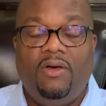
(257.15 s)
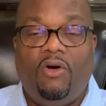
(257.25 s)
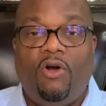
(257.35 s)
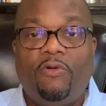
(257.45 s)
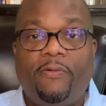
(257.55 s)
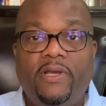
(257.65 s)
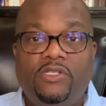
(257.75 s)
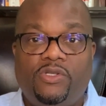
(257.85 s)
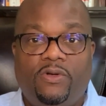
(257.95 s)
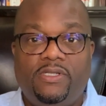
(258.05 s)
or
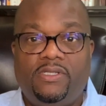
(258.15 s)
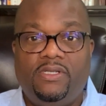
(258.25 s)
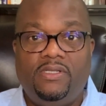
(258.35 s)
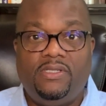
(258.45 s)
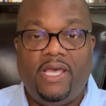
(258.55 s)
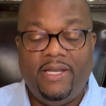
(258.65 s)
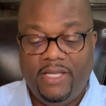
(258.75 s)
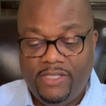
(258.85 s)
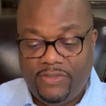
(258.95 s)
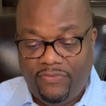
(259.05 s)
resources at
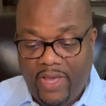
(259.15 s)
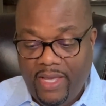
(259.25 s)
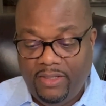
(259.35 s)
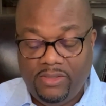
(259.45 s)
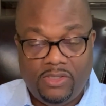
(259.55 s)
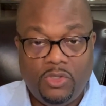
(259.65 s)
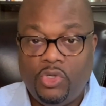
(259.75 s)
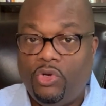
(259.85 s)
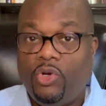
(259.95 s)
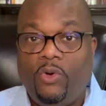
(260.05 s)
each phase.
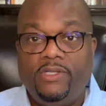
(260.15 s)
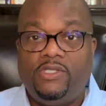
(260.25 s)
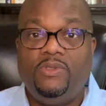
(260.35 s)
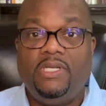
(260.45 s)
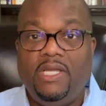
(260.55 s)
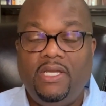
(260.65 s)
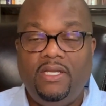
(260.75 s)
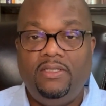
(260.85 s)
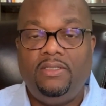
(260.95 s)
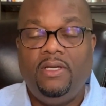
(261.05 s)
You're going to
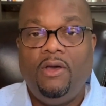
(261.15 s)
need